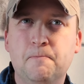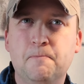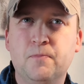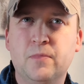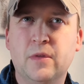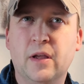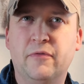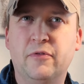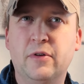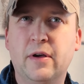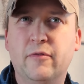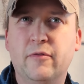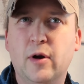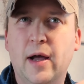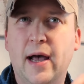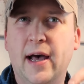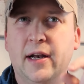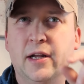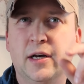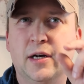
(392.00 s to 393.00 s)
If you ever
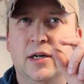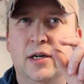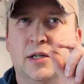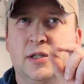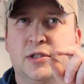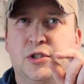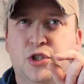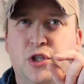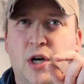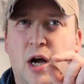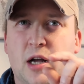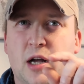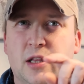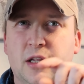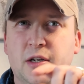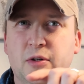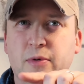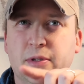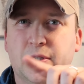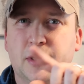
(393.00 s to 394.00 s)
had a
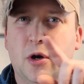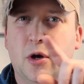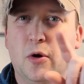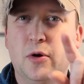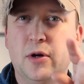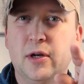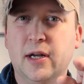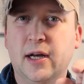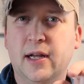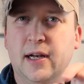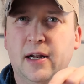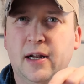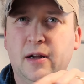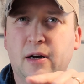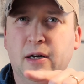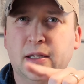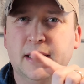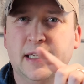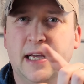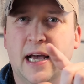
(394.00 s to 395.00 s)
chocolate with coconut
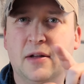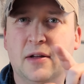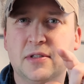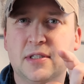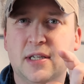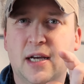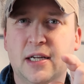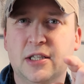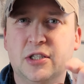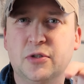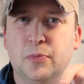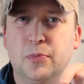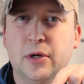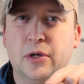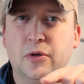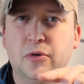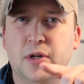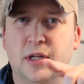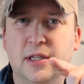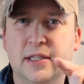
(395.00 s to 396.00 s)
on the outside,
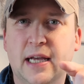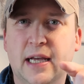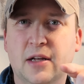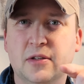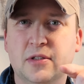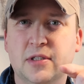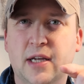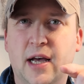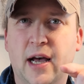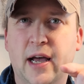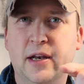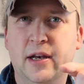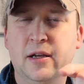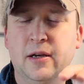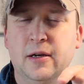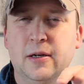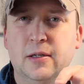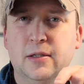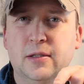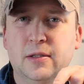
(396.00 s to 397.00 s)
sprinkled on the outside,
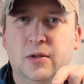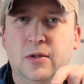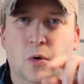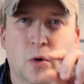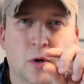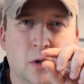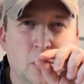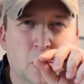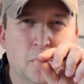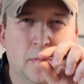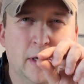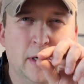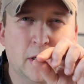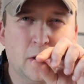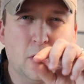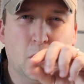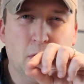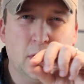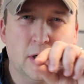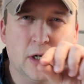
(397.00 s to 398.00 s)
or a little bit of
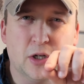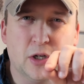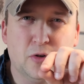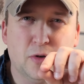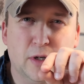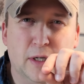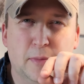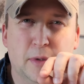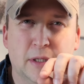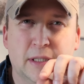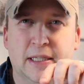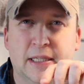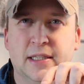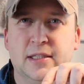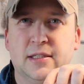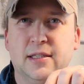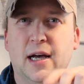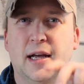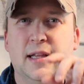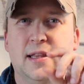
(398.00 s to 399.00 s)
coconut cream on the
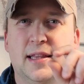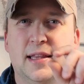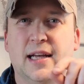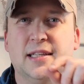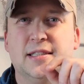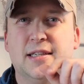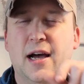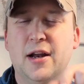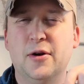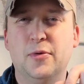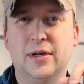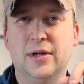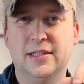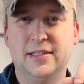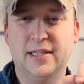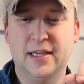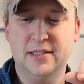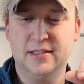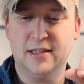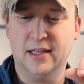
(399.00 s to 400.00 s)
inside, that's kind of what it
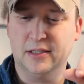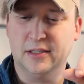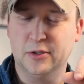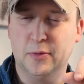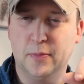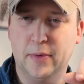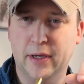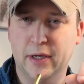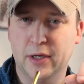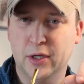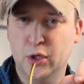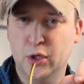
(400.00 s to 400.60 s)
tastes like to me.